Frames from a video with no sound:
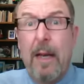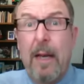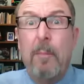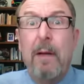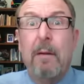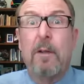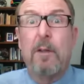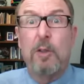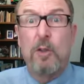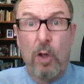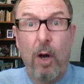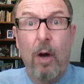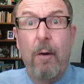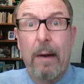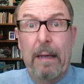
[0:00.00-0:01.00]
be able to
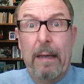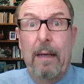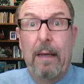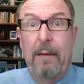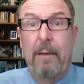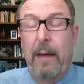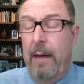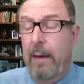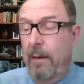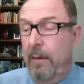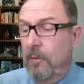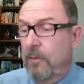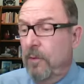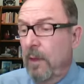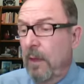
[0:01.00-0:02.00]
draw it like that,
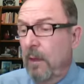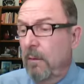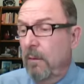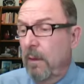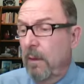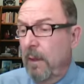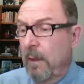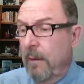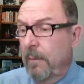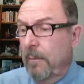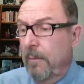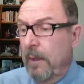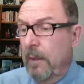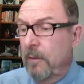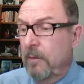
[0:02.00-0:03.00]
and so,
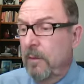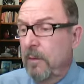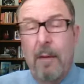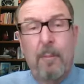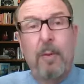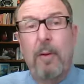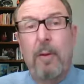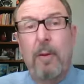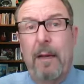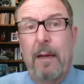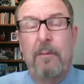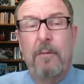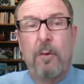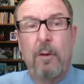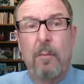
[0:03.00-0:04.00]
but it's not
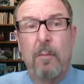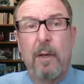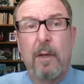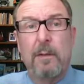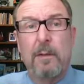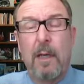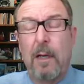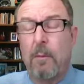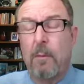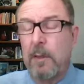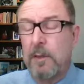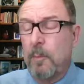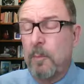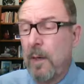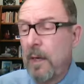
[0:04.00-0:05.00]
planned for, but it's
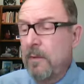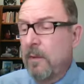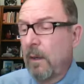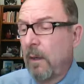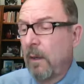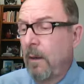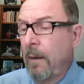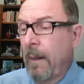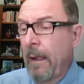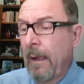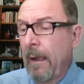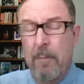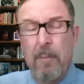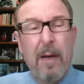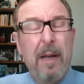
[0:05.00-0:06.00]
always present.
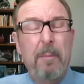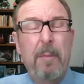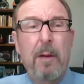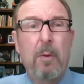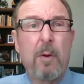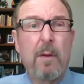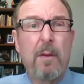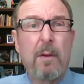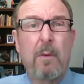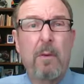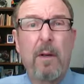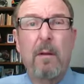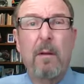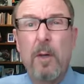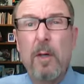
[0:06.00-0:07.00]
It may be where the
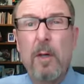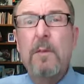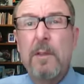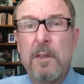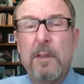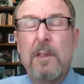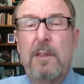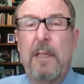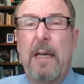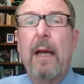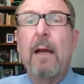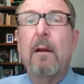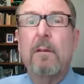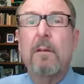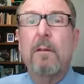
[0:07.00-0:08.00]
real movers and
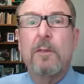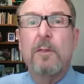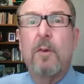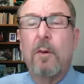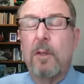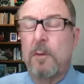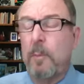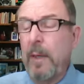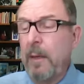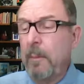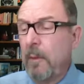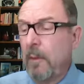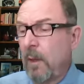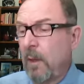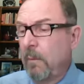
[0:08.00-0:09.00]
shakers as far as
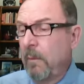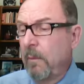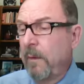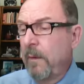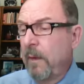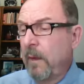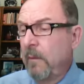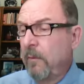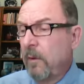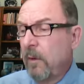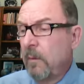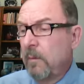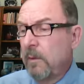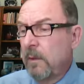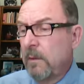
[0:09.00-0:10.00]
people are within the
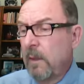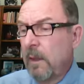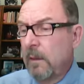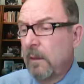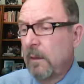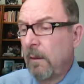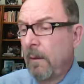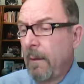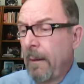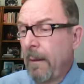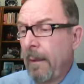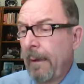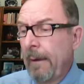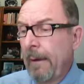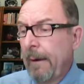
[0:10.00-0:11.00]
informal structure,
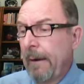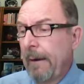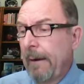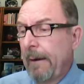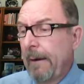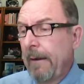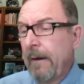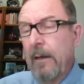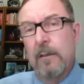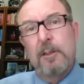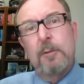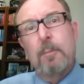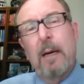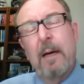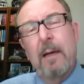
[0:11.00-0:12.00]
and
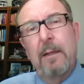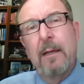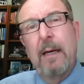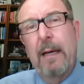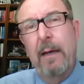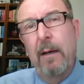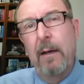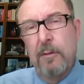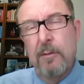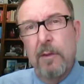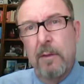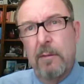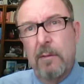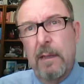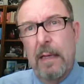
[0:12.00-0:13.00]
it's spontaneous.
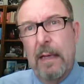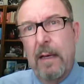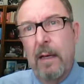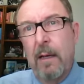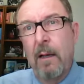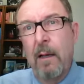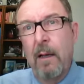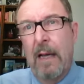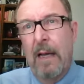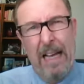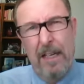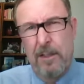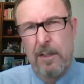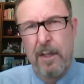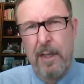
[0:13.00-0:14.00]
It's kind of
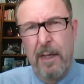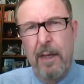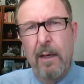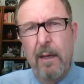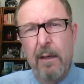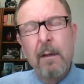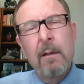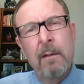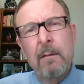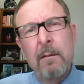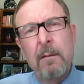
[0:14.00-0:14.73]
as needed.